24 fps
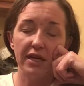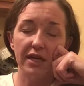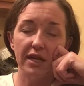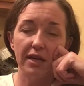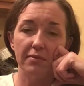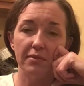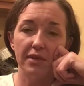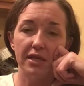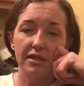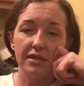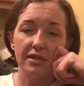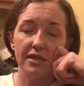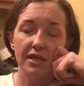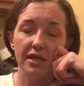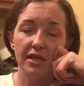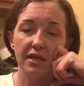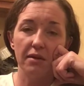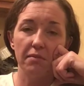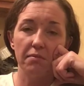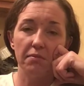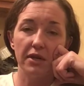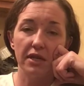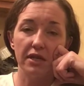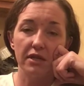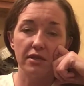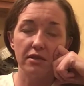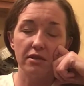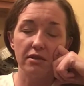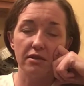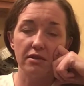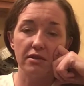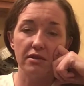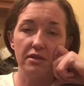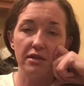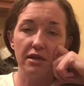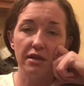And I'm like sending him
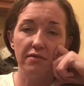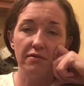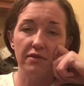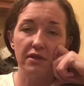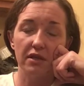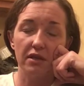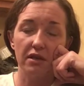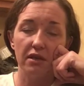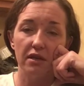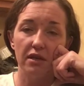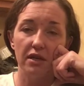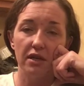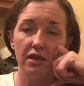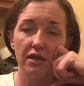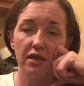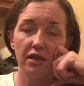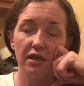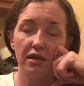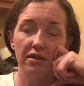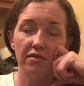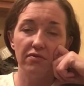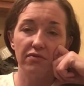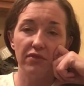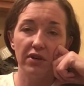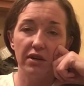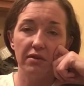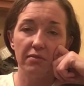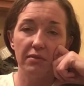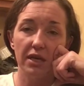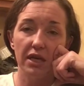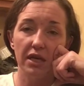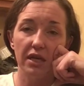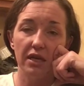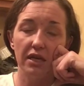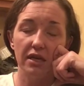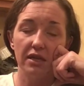pictures of the car in front of
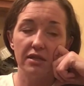me.